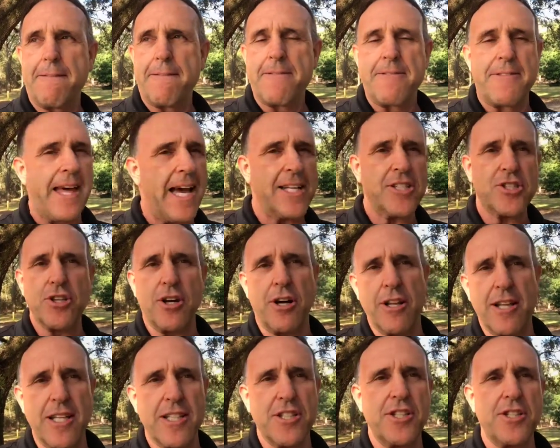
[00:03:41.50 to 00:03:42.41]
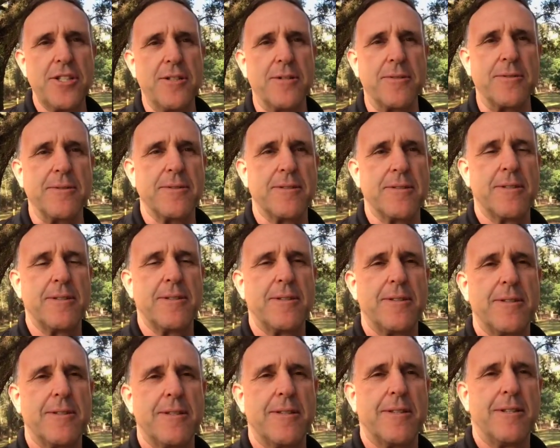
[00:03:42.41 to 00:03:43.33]
That's all I do.
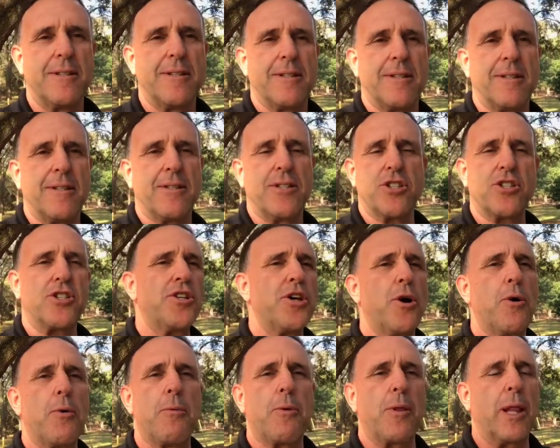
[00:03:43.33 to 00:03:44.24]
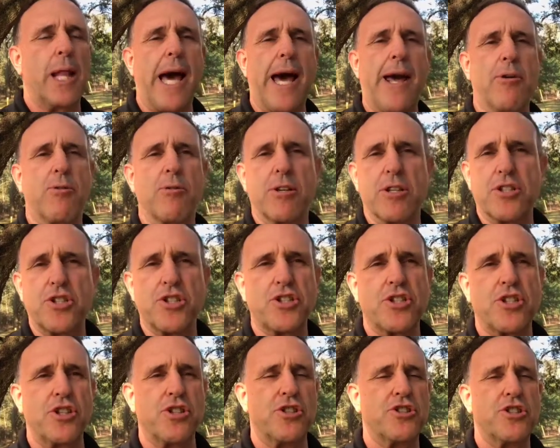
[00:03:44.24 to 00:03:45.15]
There's no lateral
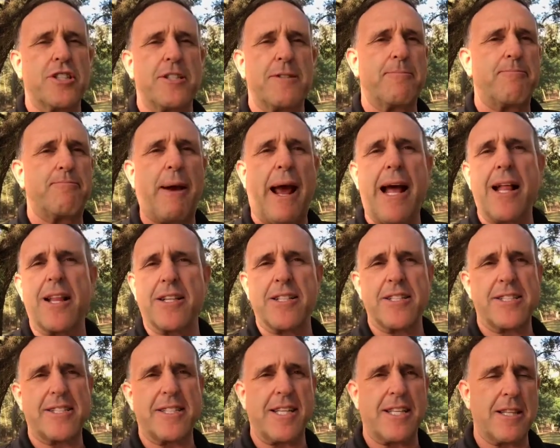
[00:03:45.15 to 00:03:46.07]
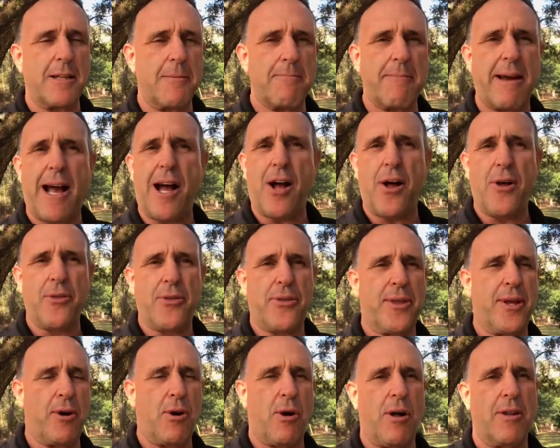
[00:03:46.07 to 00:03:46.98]
excursion, balancing the
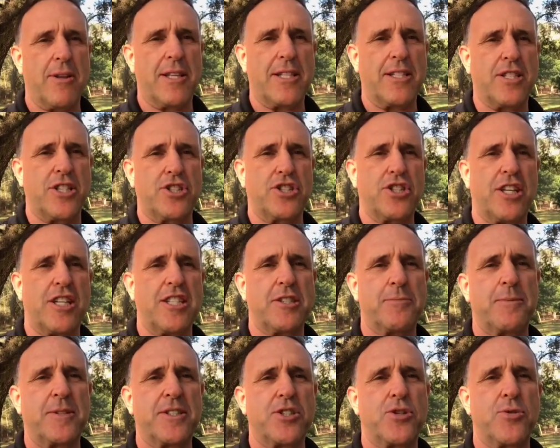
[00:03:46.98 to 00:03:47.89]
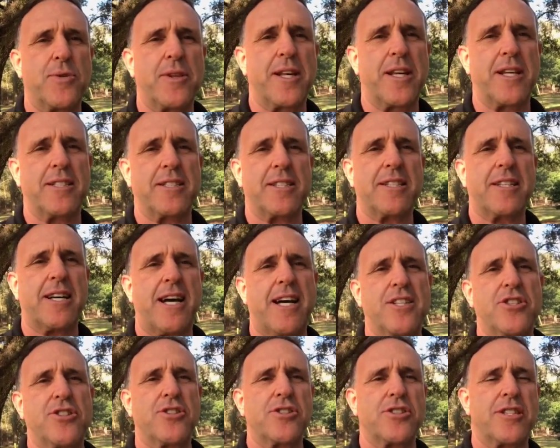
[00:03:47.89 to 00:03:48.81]
mouth and all these adjustments with the
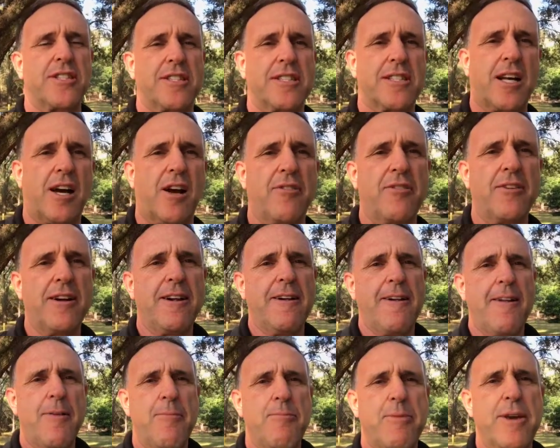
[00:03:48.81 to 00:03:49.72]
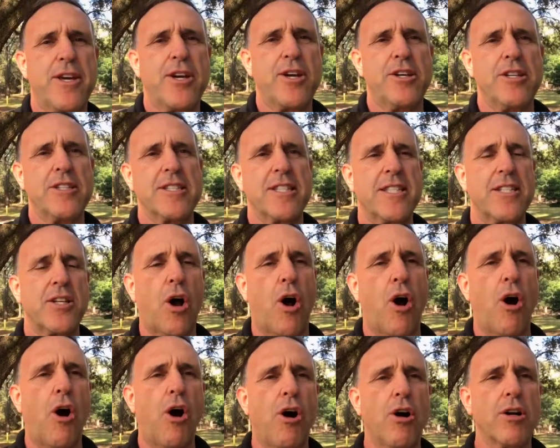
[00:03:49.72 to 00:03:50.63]
incisors and stuff, because it
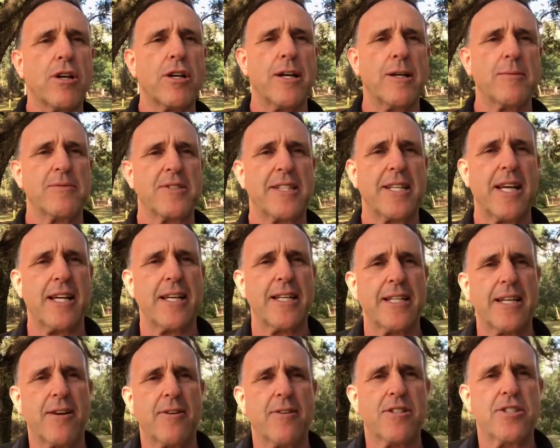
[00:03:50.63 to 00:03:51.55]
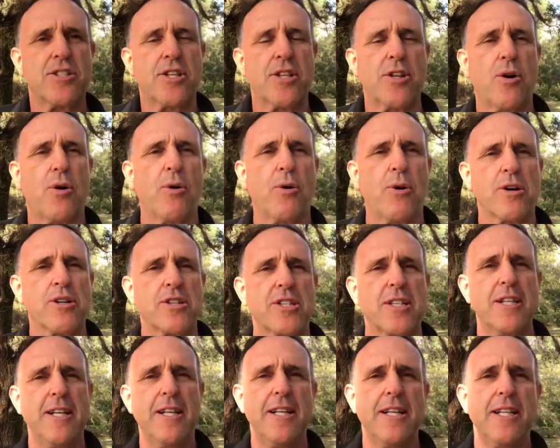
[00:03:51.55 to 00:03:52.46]
all comes secondary to the
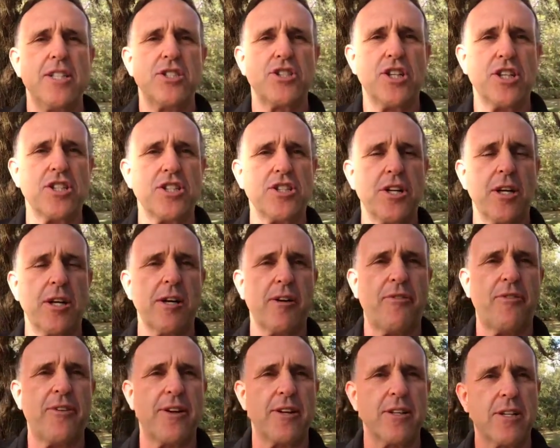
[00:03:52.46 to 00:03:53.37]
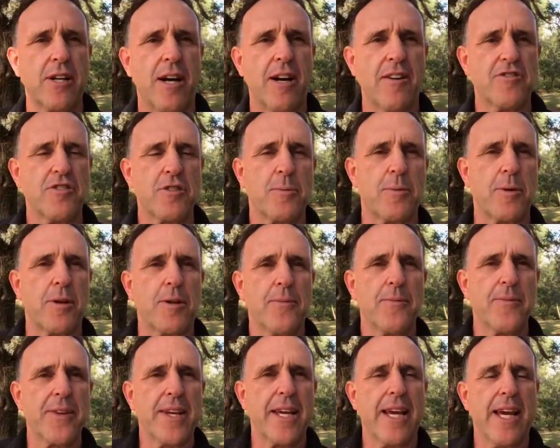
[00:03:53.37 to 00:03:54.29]
horse just starting to feel comfortable
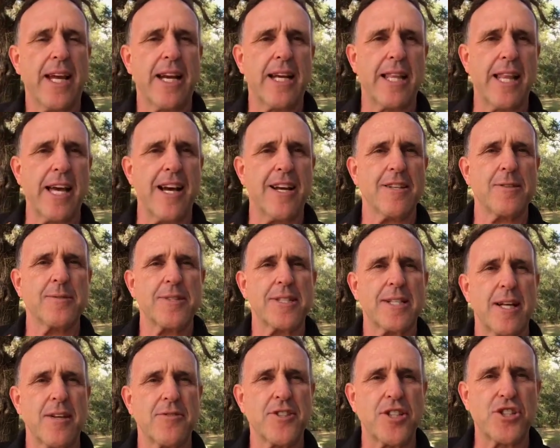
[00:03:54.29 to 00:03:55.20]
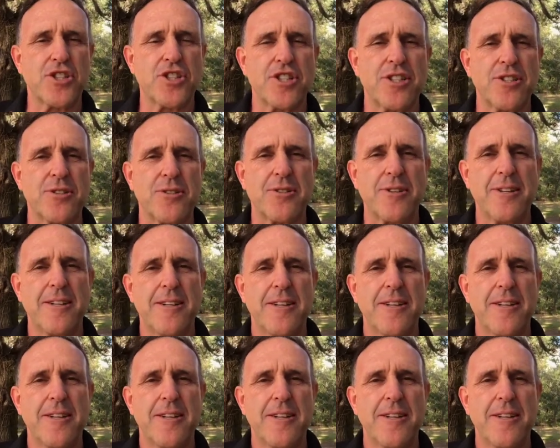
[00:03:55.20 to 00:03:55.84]
and allowing himself to chew.